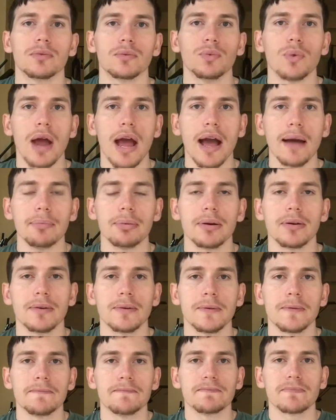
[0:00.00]
wrap,
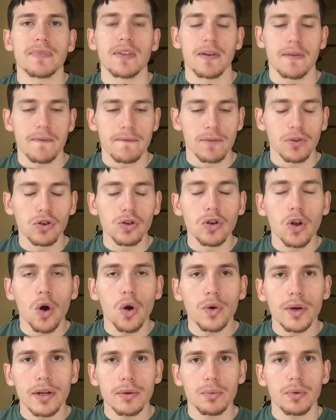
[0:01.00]

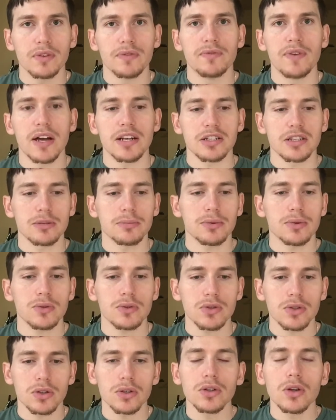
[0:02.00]
loaded with
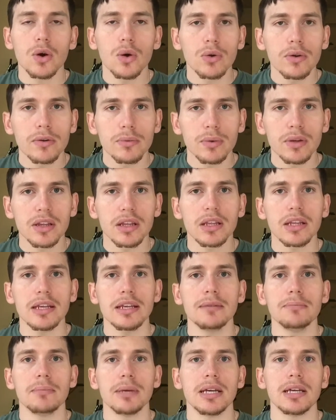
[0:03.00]
vegetables, loaded with
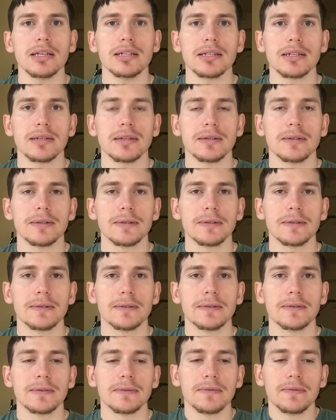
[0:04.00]
lean meat,
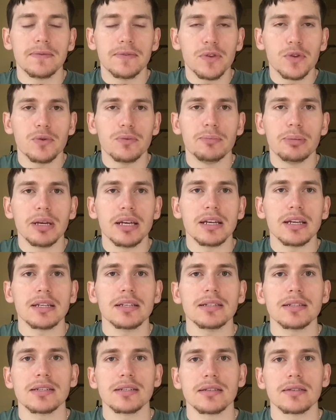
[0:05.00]
a few
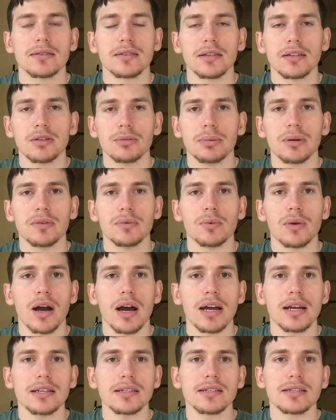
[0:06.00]
beans, a little bit of
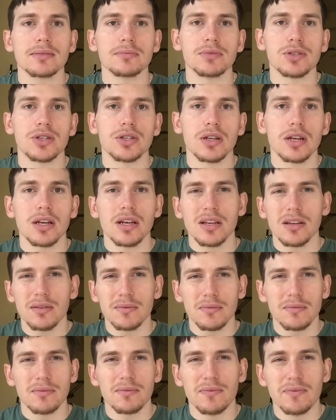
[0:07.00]
rice,
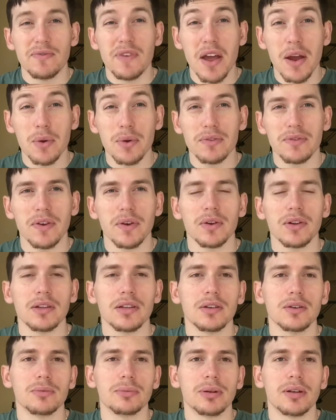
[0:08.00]
very, very
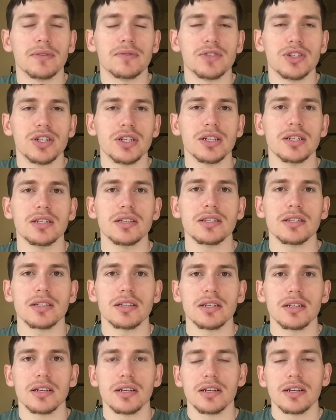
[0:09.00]
little bit of
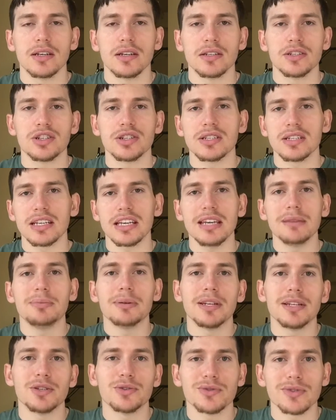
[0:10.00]
cheese, just to keep
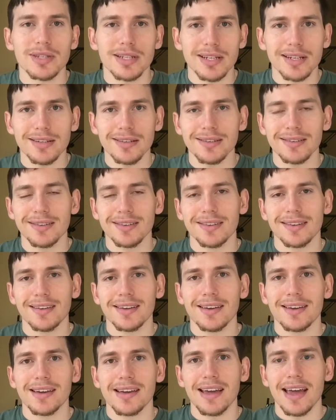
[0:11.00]
it interesting.
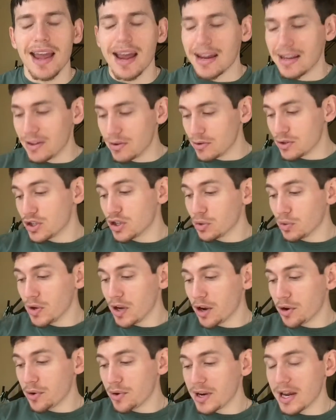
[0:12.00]
And there's
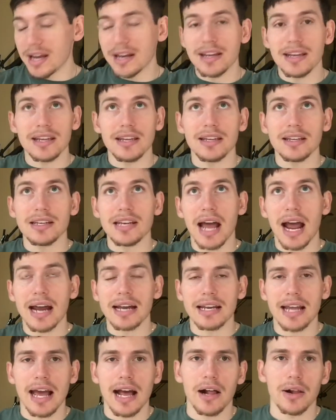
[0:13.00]

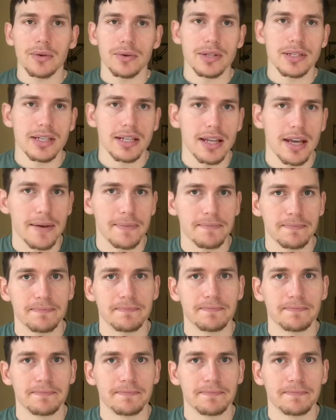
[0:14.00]
389 calories in that.